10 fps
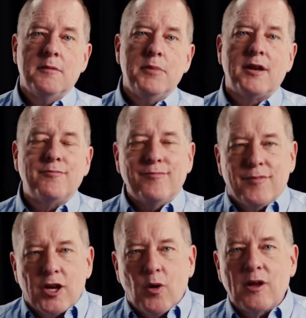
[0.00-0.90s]
But
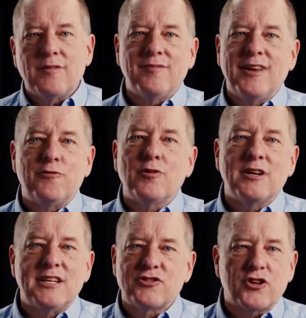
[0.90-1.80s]
you know what? It
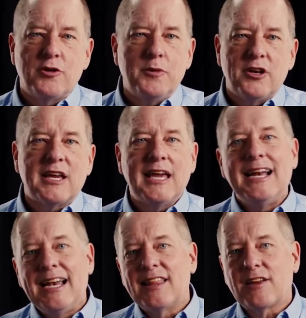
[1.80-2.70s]
really doesn't communicate
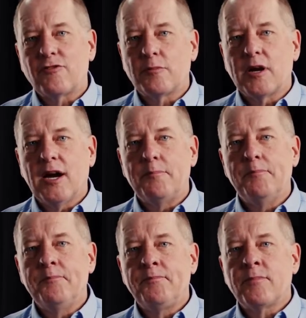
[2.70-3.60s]
anything from God.
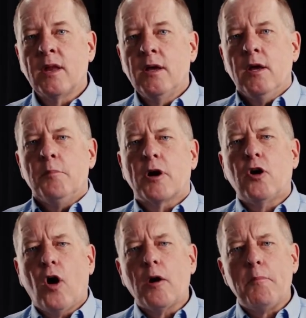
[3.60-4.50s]
But
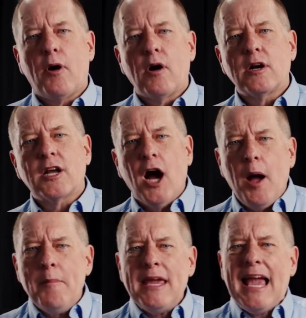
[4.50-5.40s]
Karl Barth,
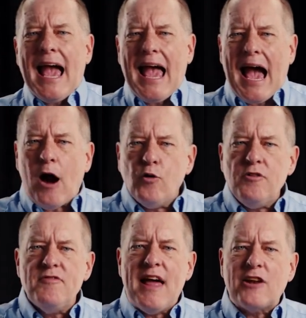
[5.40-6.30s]
coming out
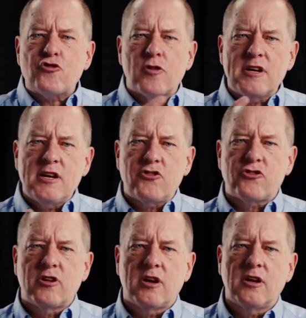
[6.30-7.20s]
of that
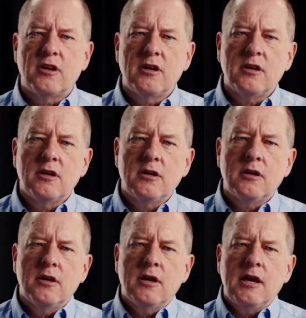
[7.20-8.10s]
tradition,
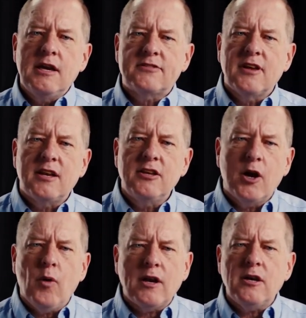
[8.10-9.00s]
he said, you
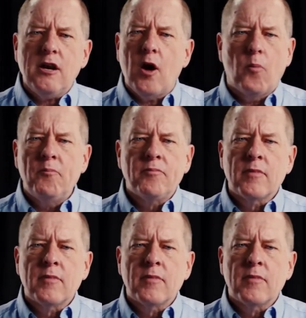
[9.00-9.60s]
know what? No,